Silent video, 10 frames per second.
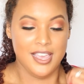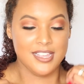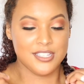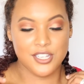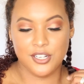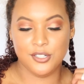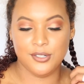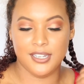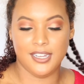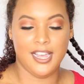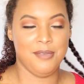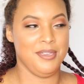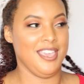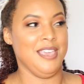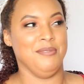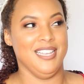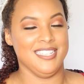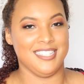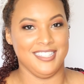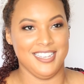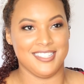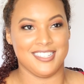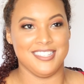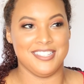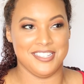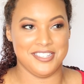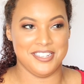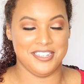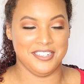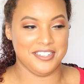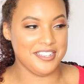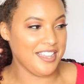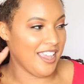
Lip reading: And so I became less and less consistent,